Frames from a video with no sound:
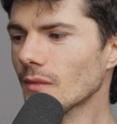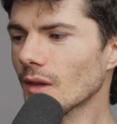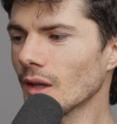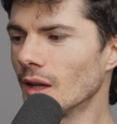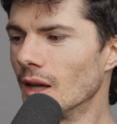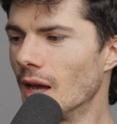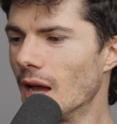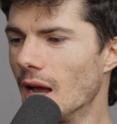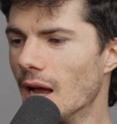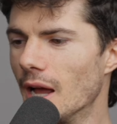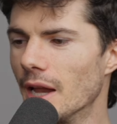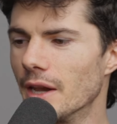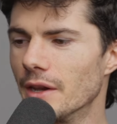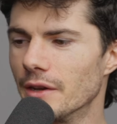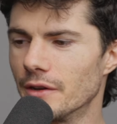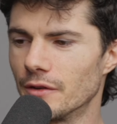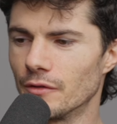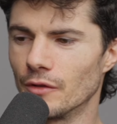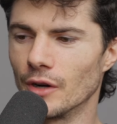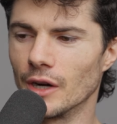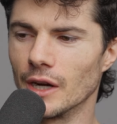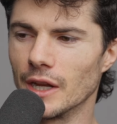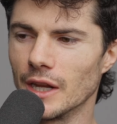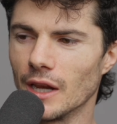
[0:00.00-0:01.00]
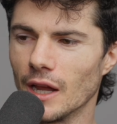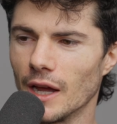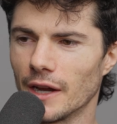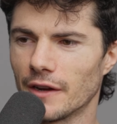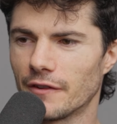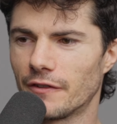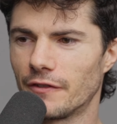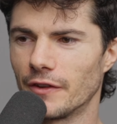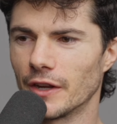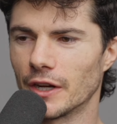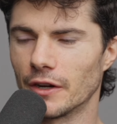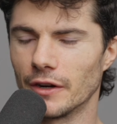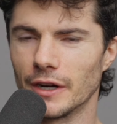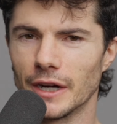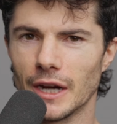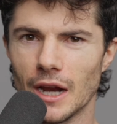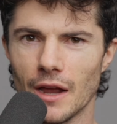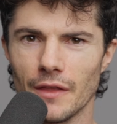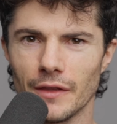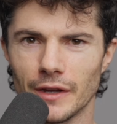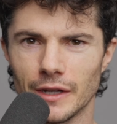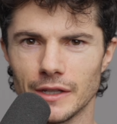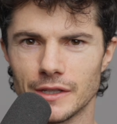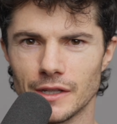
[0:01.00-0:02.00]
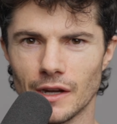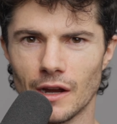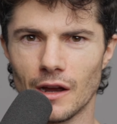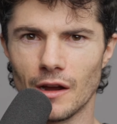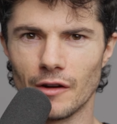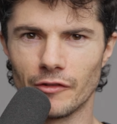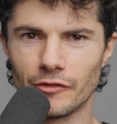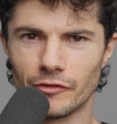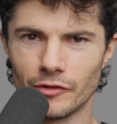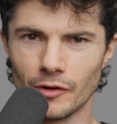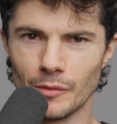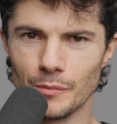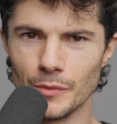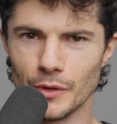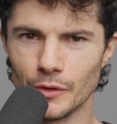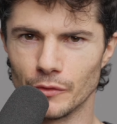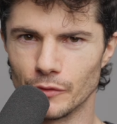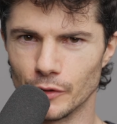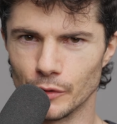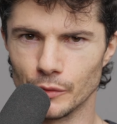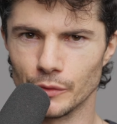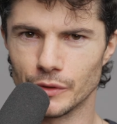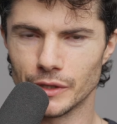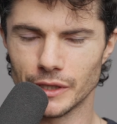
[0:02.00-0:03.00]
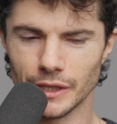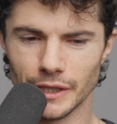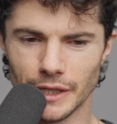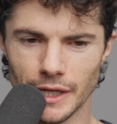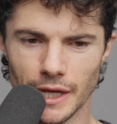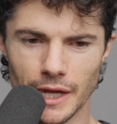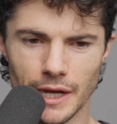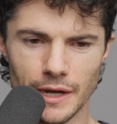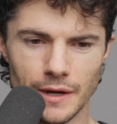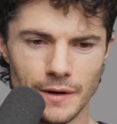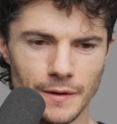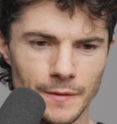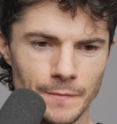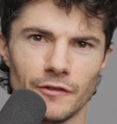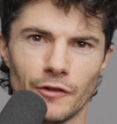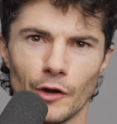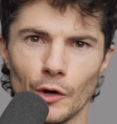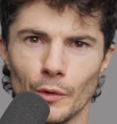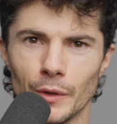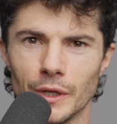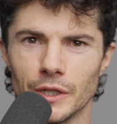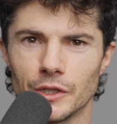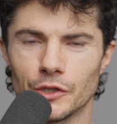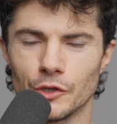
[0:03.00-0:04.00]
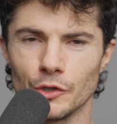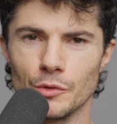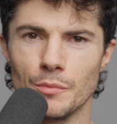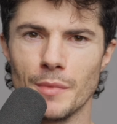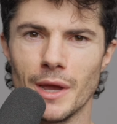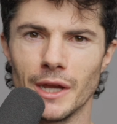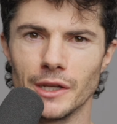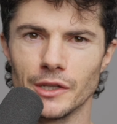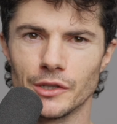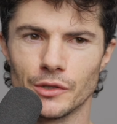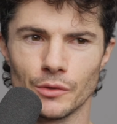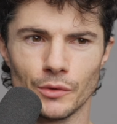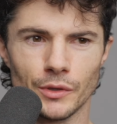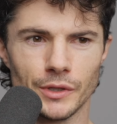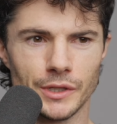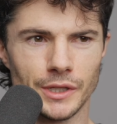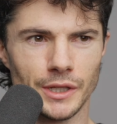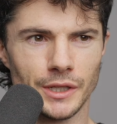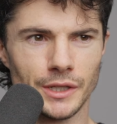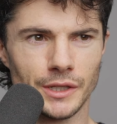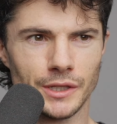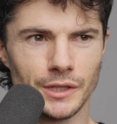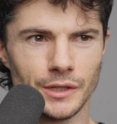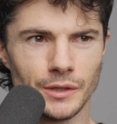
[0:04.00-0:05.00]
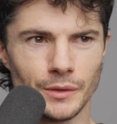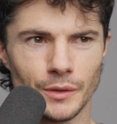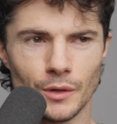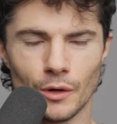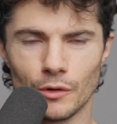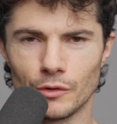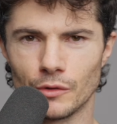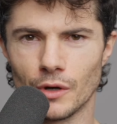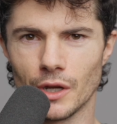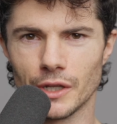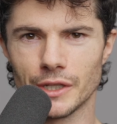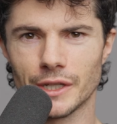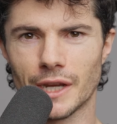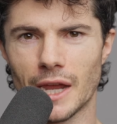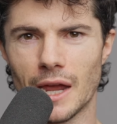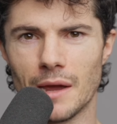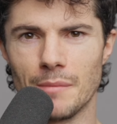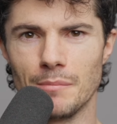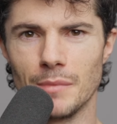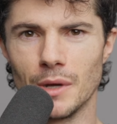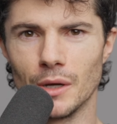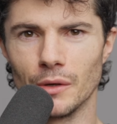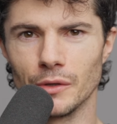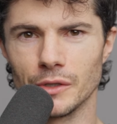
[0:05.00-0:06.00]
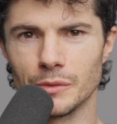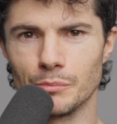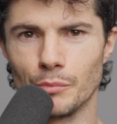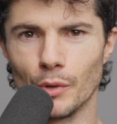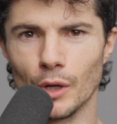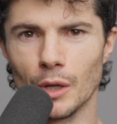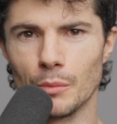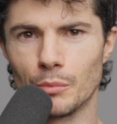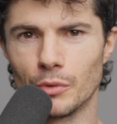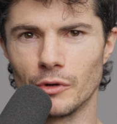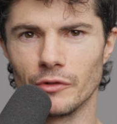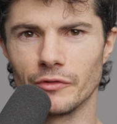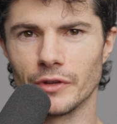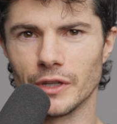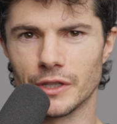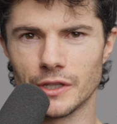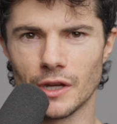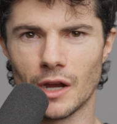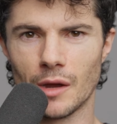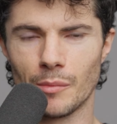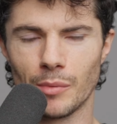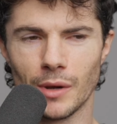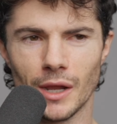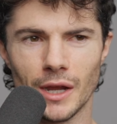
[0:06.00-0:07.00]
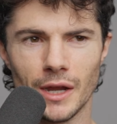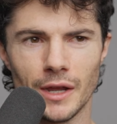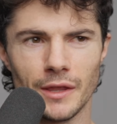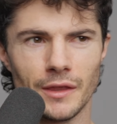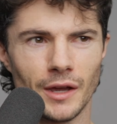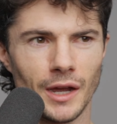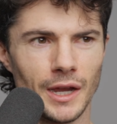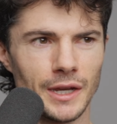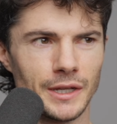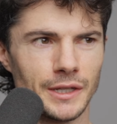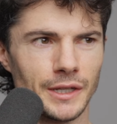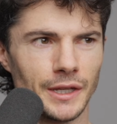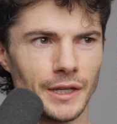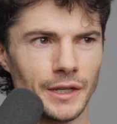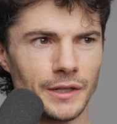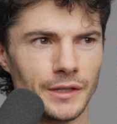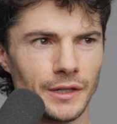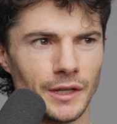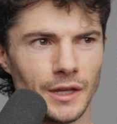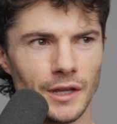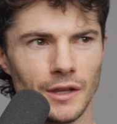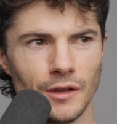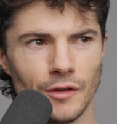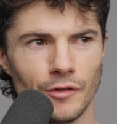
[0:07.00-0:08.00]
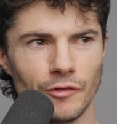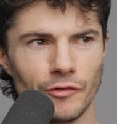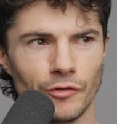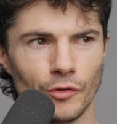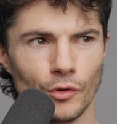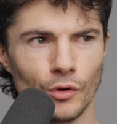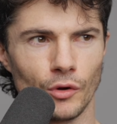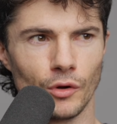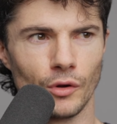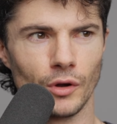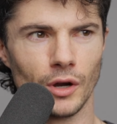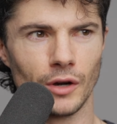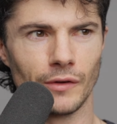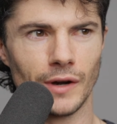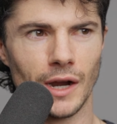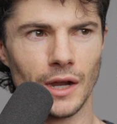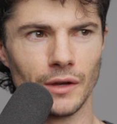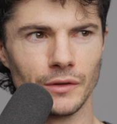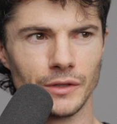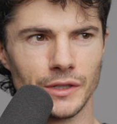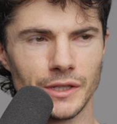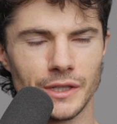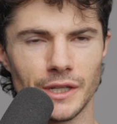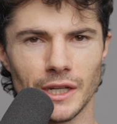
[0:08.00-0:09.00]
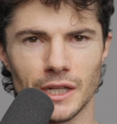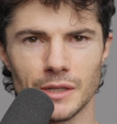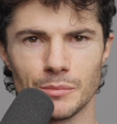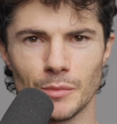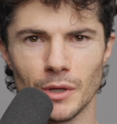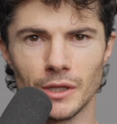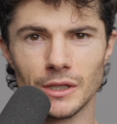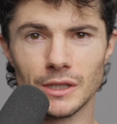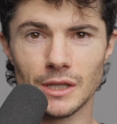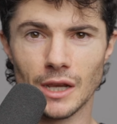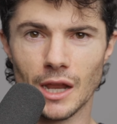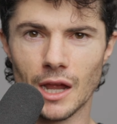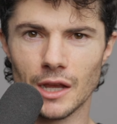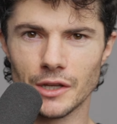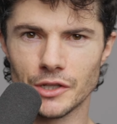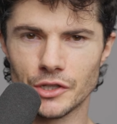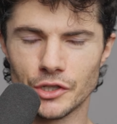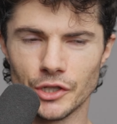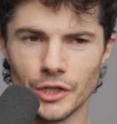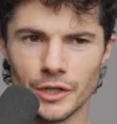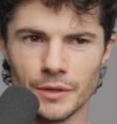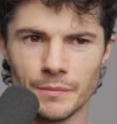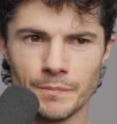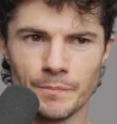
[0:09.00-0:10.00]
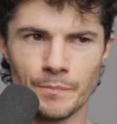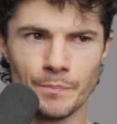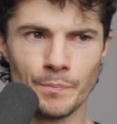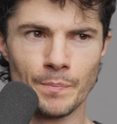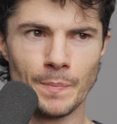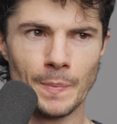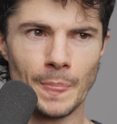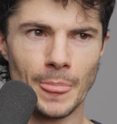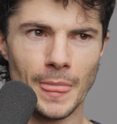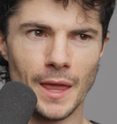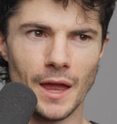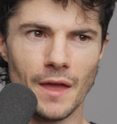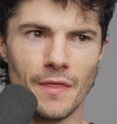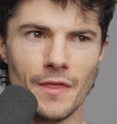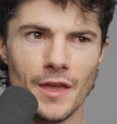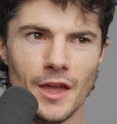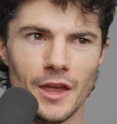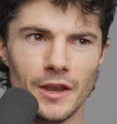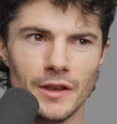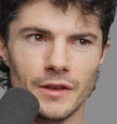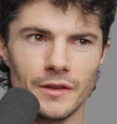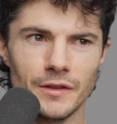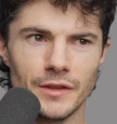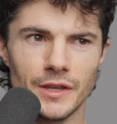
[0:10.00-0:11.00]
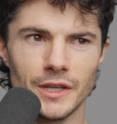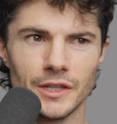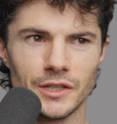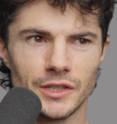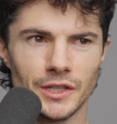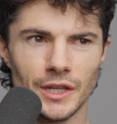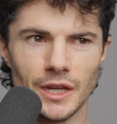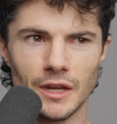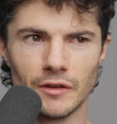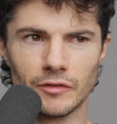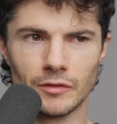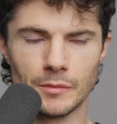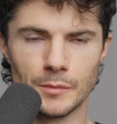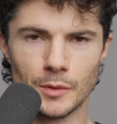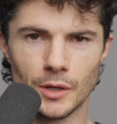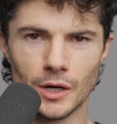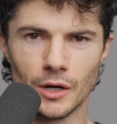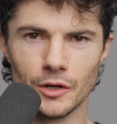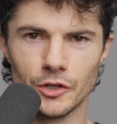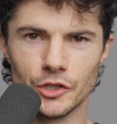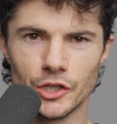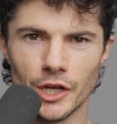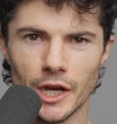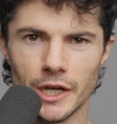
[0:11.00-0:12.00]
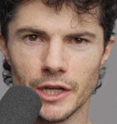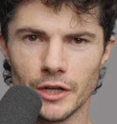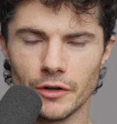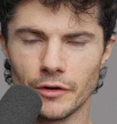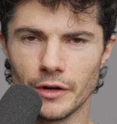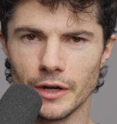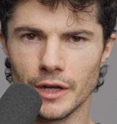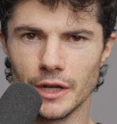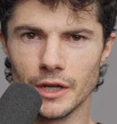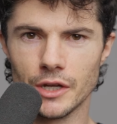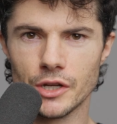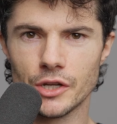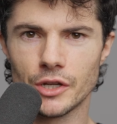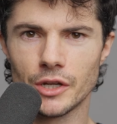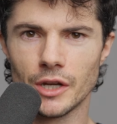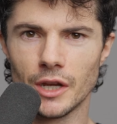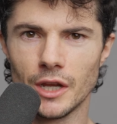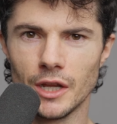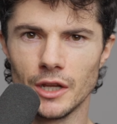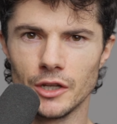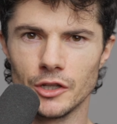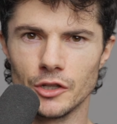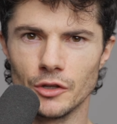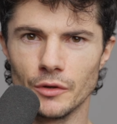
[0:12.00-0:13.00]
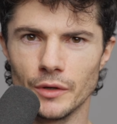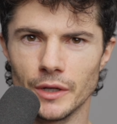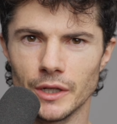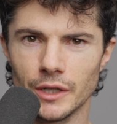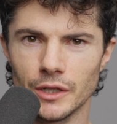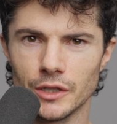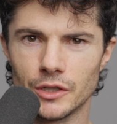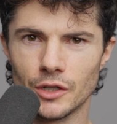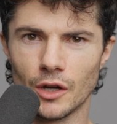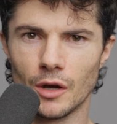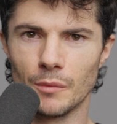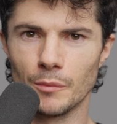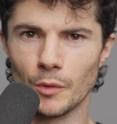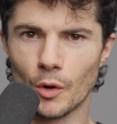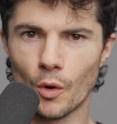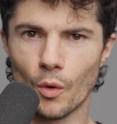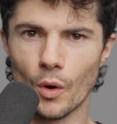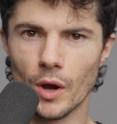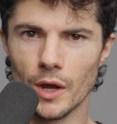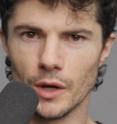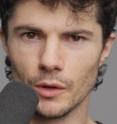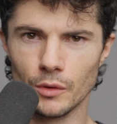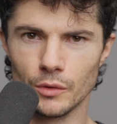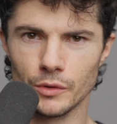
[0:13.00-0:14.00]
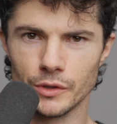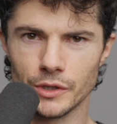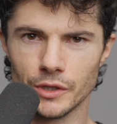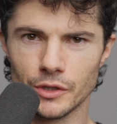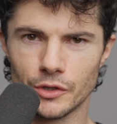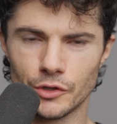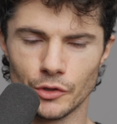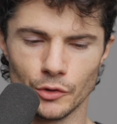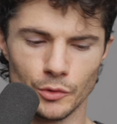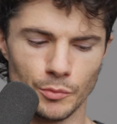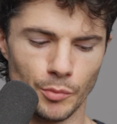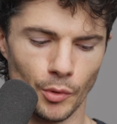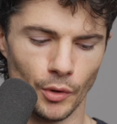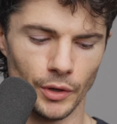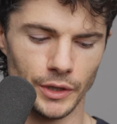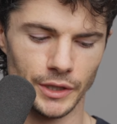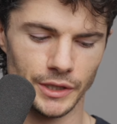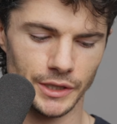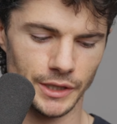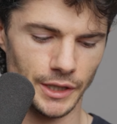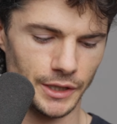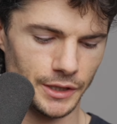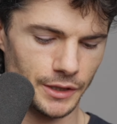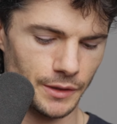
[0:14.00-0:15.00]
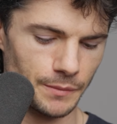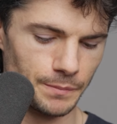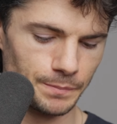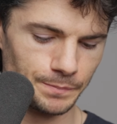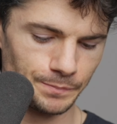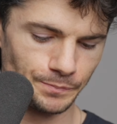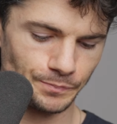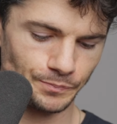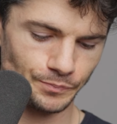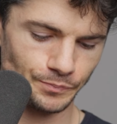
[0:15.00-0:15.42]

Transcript: and really like figuring out the guitar from the roots again. Following two main sources, we've got Ross Campbell's Bulletproof Guitar Player that I did for around 6 months last year. And then this year from around January-ish, doing Tom Quayle's 2-point system